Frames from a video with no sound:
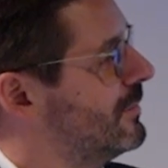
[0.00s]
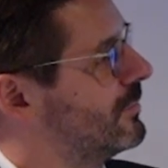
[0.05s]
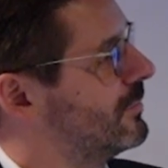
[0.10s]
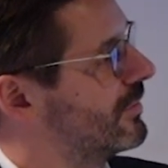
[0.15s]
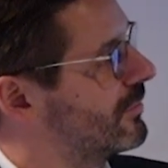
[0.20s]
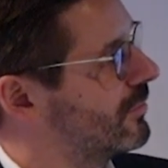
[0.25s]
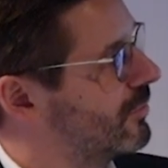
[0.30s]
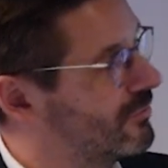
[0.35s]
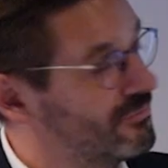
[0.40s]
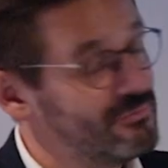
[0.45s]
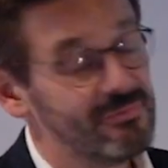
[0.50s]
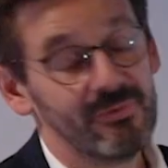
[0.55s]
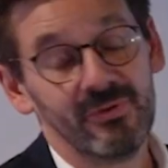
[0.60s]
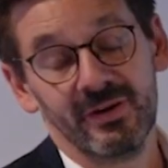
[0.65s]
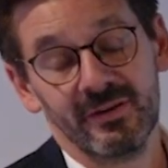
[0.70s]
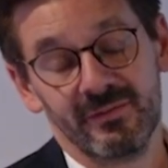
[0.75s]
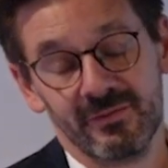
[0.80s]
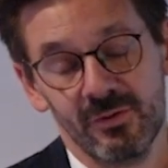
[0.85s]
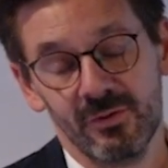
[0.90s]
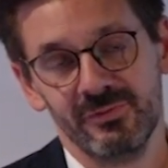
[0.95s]
We are
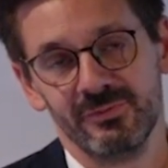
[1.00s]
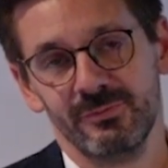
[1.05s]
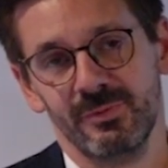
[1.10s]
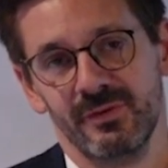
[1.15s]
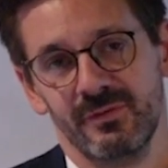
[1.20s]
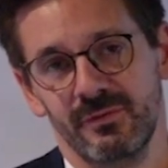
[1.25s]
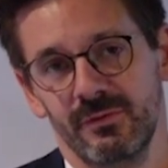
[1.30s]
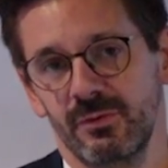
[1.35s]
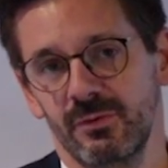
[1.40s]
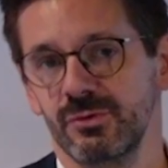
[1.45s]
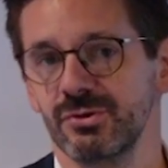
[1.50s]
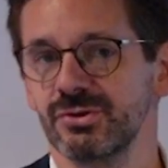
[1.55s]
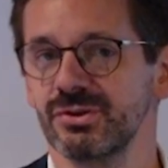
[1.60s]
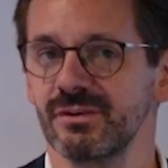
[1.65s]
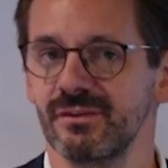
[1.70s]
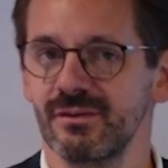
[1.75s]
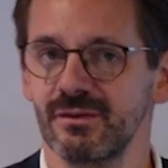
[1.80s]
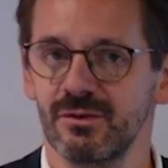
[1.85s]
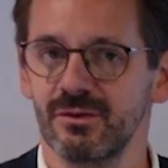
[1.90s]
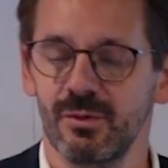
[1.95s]
offering software
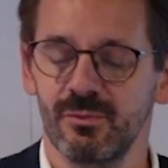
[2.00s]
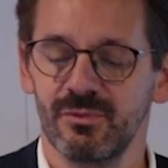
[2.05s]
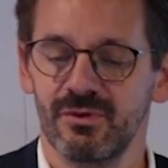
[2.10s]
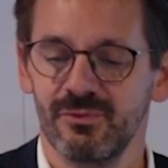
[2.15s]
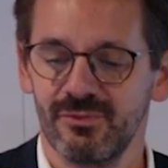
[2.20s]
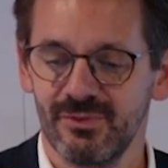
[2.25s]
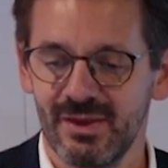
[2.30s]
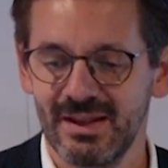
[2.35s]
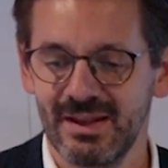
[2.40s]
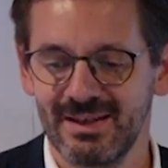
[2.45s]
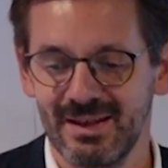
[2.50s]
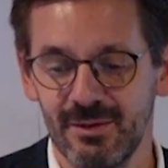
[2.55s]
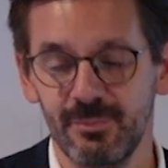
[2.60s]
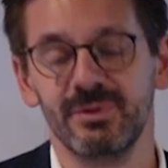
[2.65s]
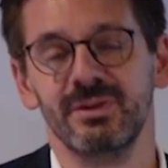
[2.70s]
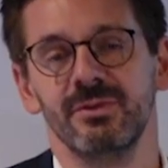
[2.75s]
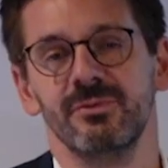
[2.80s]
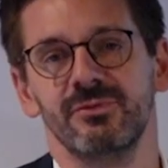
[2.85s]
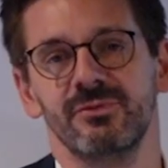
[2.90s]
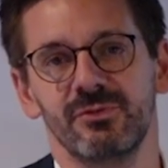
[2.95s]
solutions in terms of
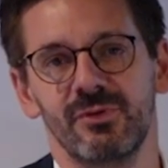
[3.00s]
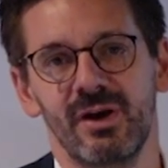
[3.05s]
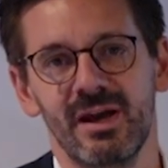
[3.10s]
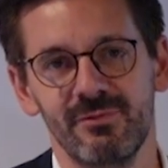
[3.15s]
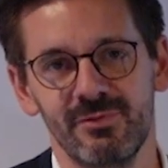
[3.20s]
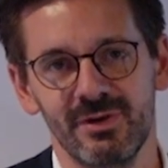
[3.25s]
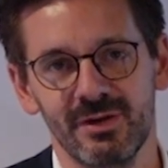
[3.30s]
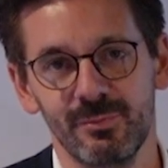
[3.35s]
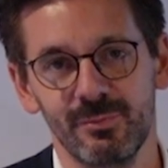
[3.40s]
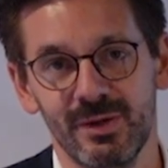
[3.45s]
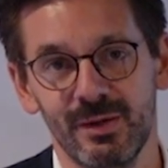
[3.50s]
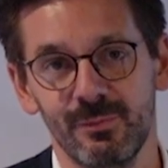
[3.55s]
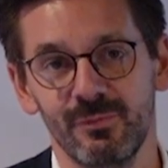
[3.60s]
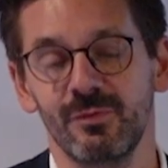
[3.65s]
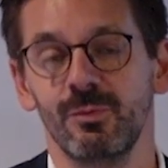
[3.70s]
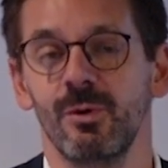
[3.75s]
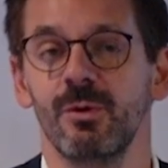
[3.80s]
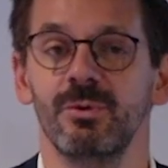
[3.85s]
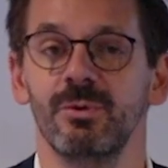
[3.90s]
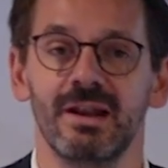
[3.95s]
adaptive driving
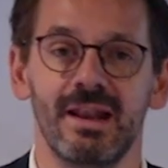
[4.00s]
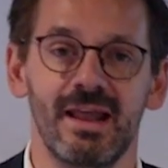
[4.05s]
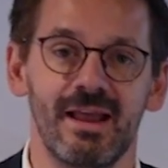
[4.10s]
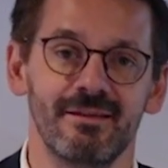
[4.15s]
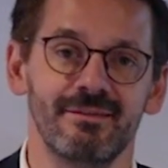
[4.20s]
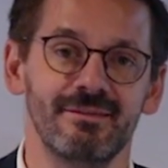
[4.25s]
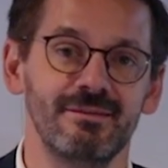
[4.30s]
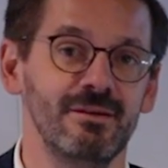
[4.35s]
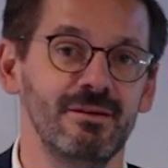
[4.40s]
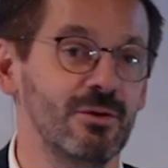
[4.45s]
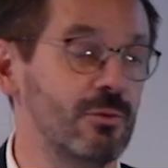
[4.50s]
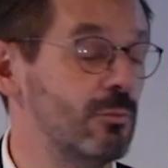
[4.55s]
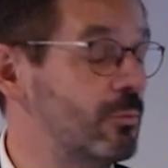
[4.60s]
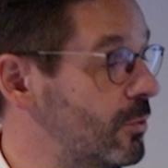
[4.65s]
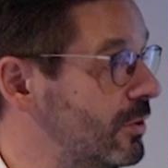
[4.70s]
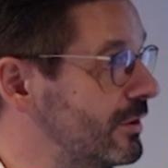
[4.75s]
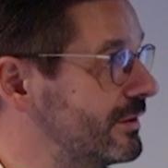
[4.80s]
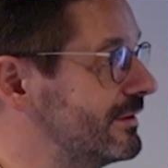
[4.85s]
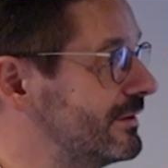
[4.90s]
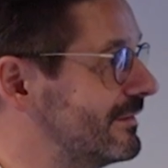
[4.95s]
beams, where we last year
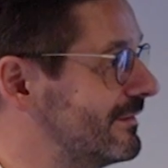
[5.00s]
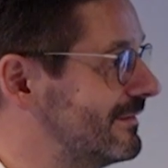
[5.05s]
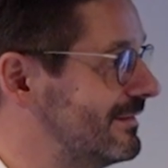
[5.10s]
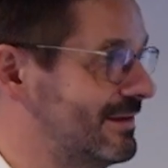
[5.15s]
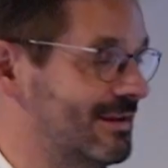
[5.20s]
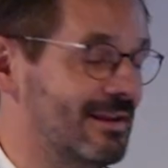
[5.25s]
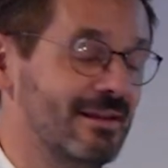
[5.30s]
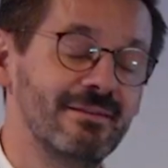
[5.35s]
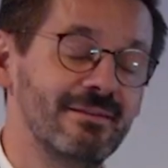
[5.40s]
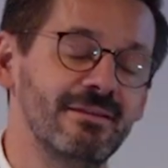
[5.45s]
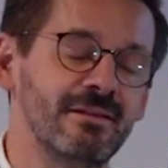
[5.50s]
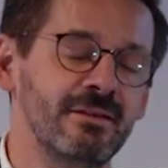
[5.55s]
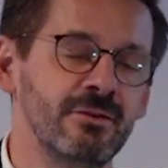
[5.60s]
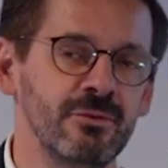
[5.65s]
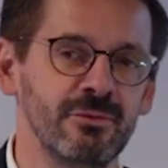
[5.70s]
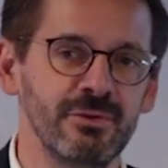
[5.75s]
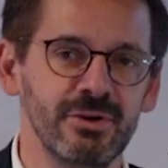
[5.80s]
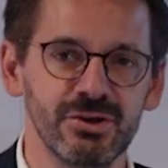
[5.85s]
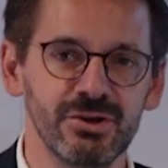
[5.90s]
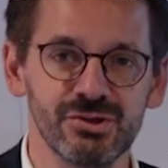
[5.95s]
won the CES
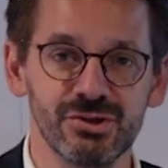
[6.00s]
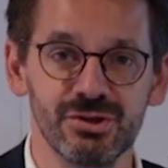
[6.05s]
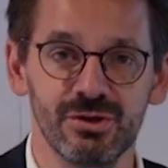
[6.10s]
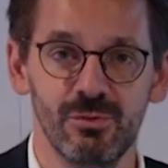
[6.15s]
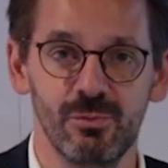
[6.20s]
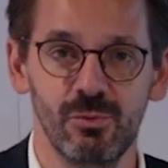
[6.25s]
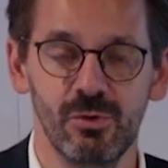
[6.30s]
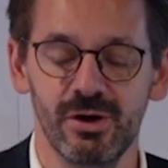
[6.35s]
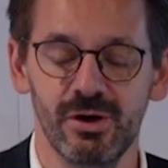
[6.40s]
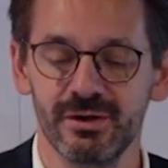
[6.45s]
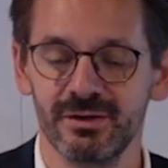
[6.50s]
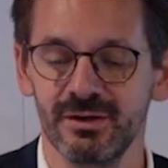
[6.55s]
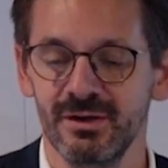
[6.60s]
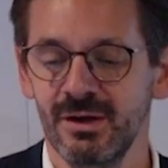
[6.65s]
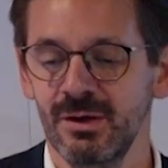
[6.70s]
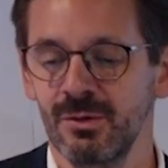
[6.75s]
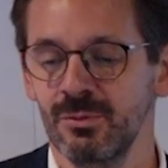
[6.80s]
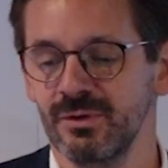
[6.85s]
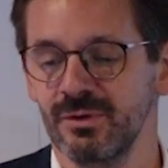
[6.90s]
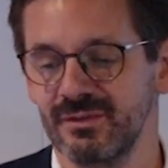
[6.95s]
Innovation Award
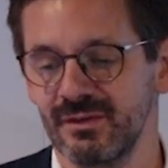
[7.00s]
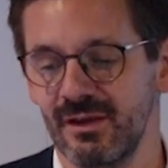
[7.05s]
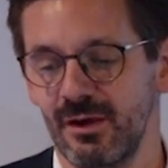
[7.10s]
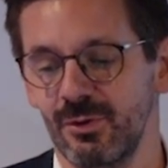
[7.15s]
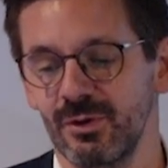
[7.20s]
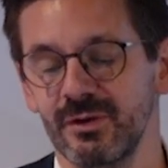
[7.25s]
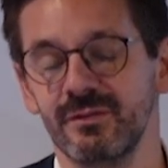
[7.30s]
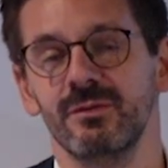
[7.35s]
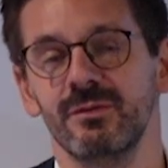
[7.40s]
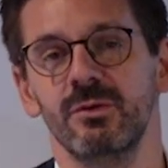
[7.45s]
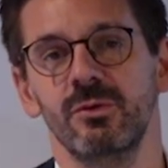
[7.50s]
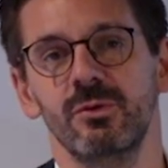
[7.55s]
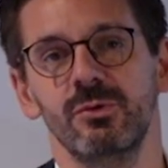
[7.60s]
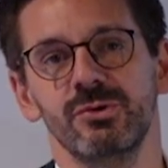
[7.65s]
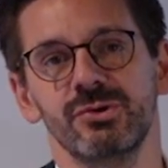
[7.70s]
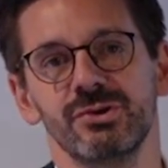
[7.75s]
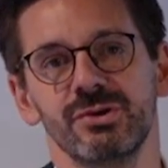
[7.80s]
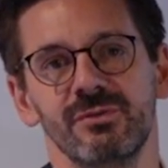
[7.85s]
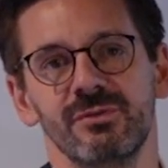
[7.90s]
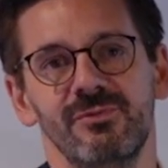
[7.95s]
with our
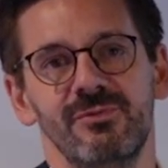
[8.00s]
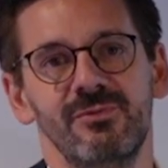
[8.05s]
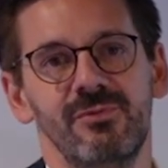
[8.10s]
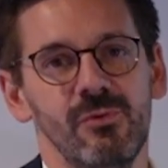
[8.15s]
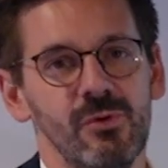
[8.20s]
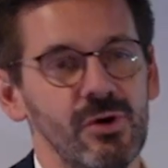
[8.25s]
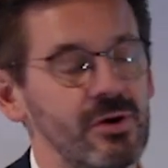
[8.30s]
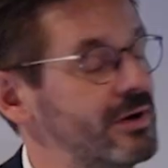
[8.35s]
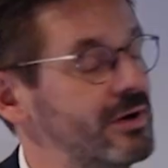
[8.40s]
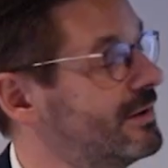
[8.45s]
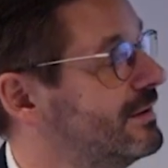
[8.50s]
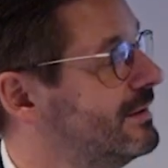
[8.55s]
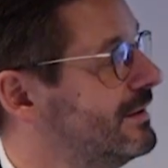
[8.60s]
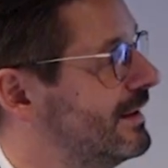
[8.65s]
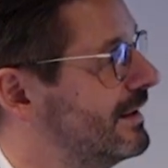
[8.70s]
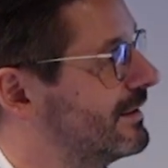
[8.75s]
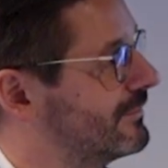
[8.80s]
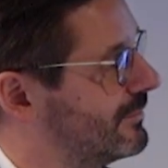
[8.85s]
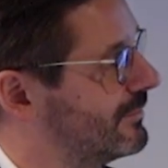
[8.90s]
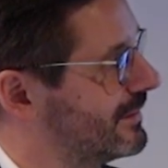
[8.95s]
solution for
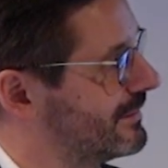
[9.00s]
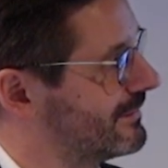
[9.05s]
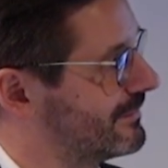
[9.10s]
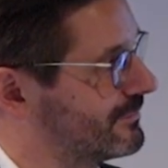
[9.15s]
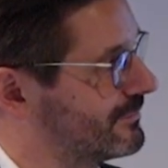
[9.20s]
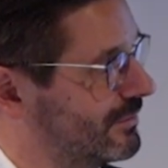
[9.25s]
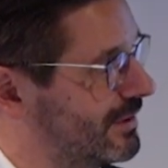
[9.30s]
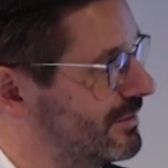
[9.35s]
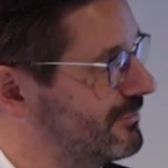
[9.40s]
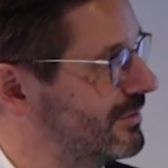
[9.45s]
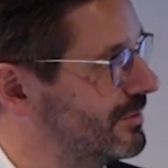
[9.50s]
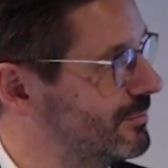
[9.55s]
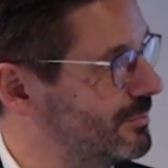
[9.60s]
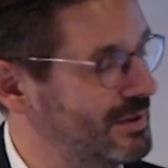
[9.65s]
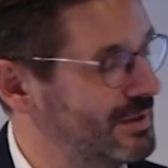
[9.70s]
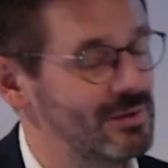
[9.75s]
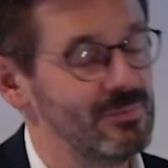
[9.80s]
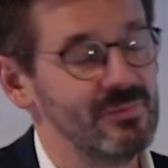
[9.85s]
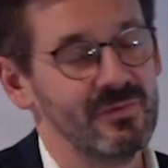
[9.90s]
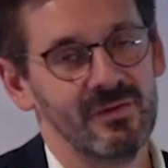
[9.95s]
advanced driving
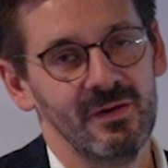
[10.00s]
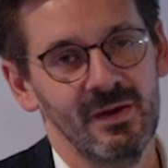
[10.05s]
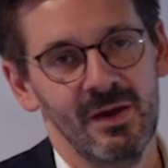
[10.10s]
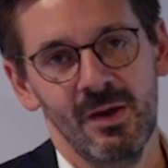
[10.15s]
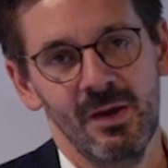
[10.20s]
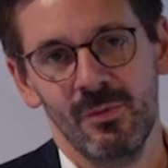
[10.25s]
beams.